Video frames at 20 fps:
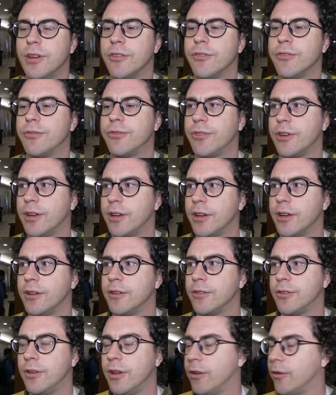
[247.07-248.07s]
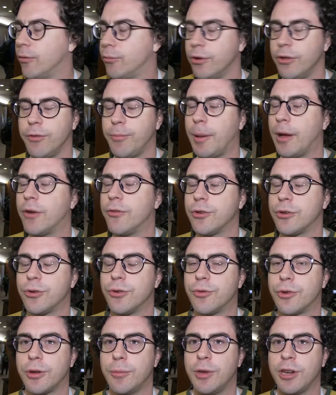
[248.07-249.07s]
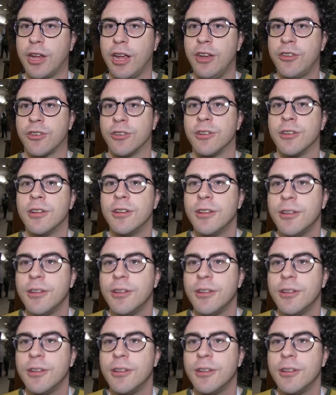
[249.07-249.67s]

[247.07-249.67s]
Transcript: of uh, a really powerful tool for communication.